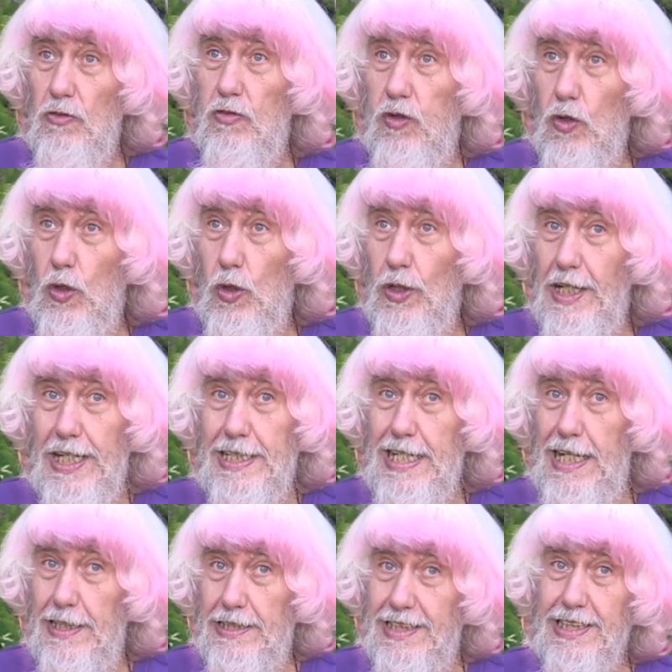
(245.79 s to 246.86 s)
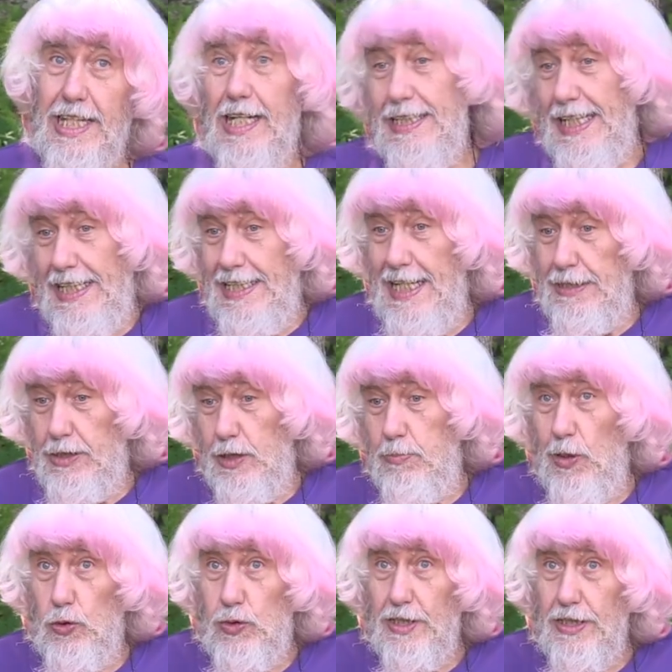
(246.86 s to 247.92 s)
for adults, young
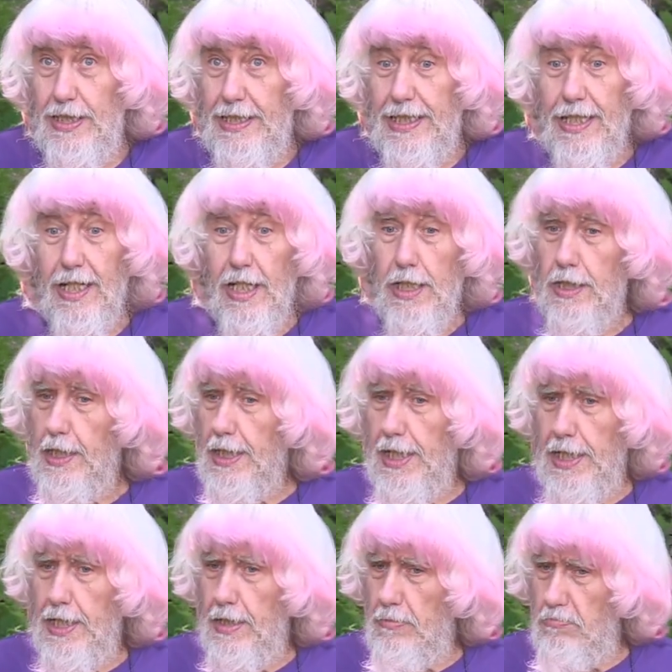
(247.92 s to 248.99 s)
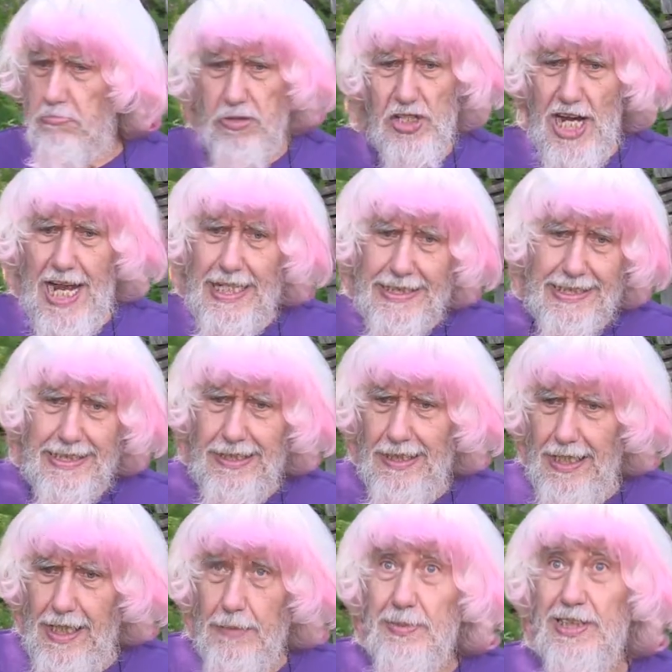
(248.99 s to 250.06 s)
adults, mostly in jazz
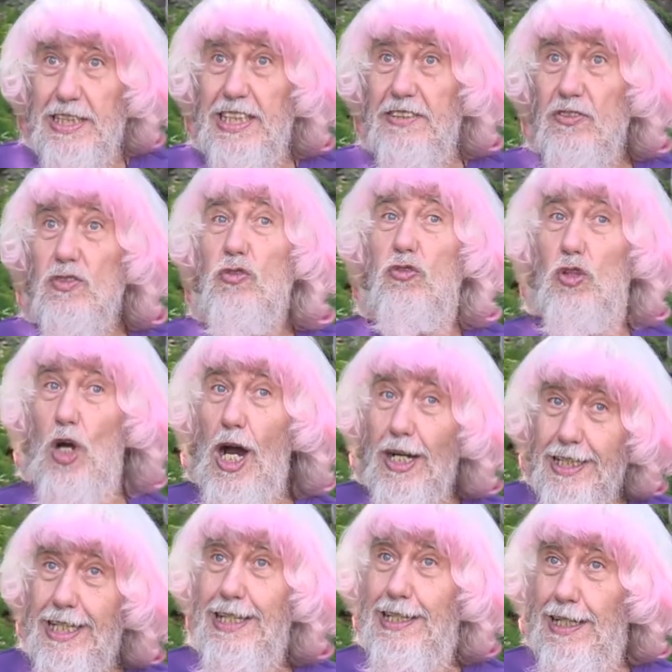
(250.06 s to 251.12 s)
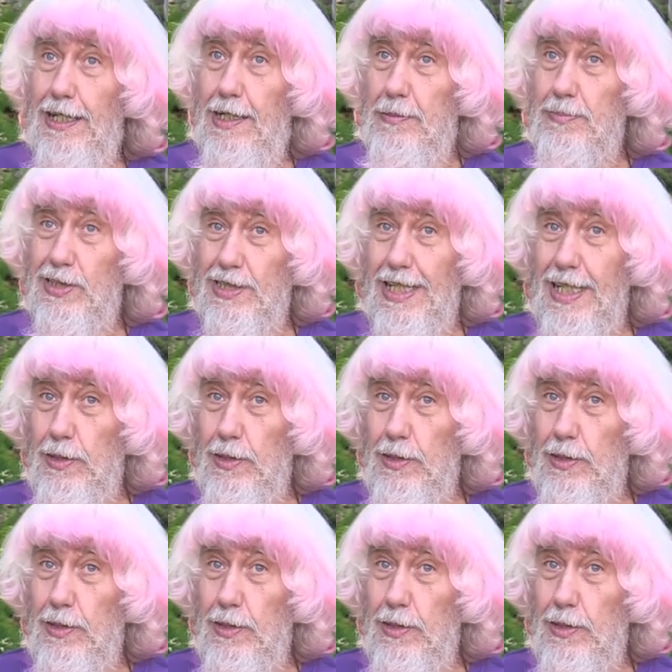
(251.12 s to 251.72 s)
clubs, even rock clubs.